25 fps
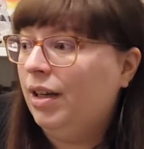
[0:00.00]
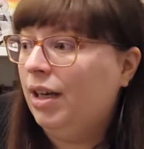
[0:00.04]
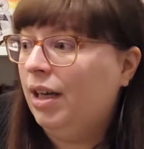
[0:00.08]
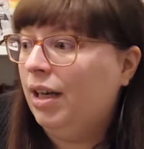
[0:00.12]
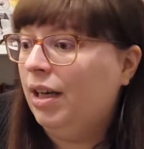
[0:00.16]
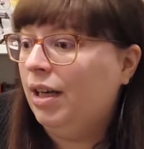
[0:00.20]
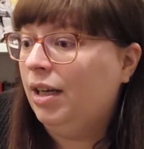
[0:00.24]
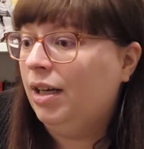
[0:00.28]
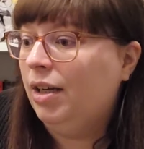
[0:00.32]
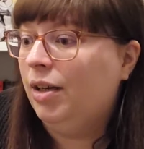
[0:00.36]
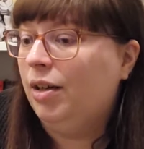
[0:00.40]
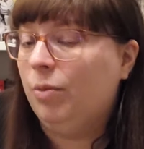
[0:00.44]

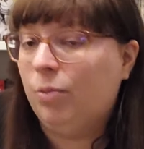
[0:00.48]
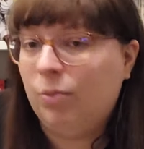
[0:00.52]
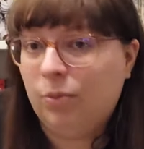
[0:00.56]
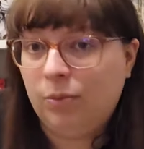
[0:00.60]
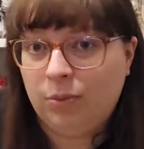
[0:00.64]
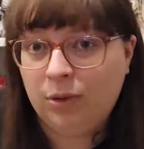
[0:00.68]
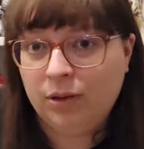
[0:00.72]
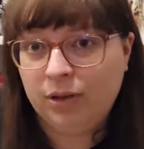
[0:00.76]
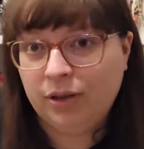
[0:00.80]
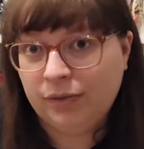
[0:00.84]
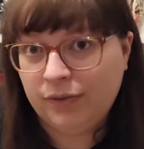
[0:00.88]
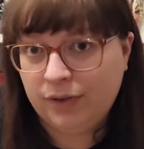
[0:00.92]
uh,
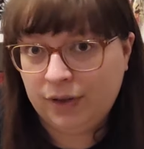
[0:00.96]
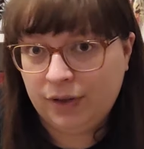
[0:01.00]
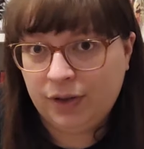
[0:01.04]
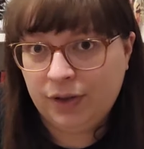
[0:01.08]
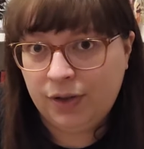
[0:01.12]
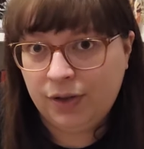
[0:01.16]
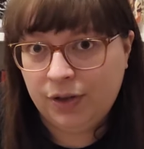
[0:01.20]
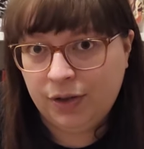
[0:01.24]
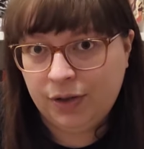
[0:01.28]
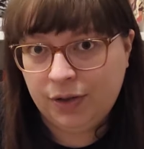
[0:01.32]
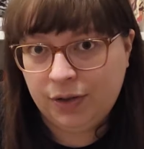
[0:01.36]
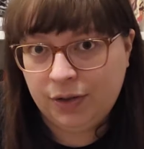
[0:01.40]
one of the
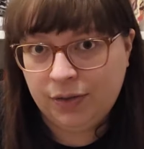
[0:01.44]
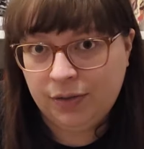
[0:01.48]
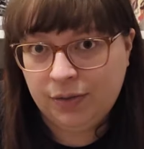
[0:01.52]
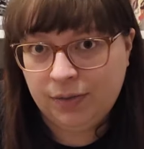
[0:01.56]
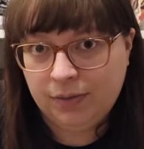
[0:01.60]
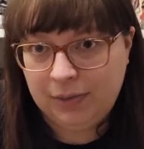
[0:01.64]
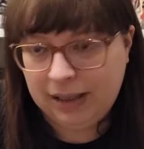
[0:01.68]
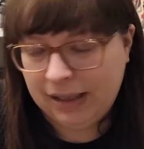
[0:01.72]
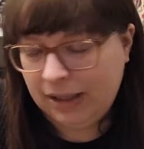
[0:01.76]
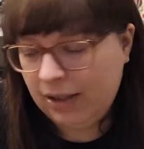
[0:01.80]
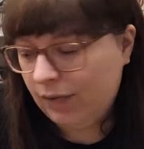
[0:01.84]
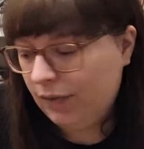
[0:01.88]
new
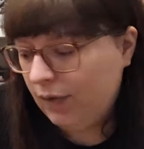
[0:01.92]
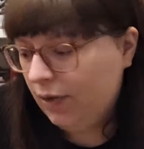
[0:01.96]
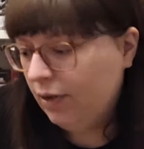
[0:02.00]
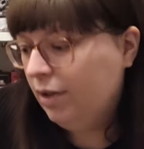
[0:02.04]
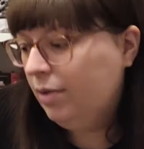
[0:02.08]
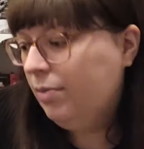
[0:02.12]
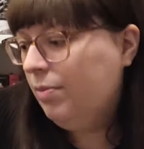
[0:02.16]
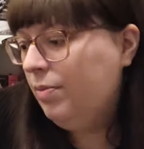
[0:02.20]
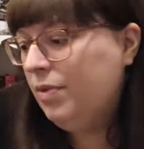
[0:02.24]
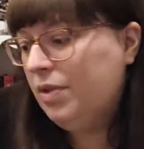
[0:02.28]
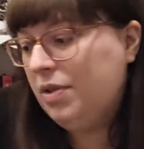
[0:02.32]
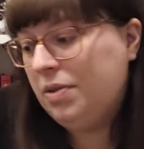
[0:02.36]
manga
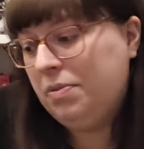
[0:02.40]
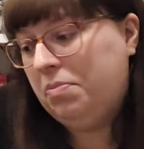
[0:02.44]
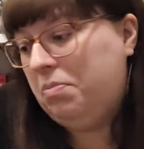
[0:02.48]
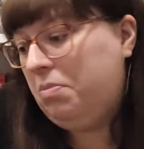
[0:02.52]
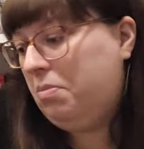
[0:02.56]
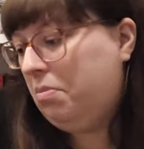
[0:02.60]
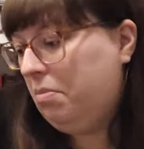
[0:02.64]
volumes,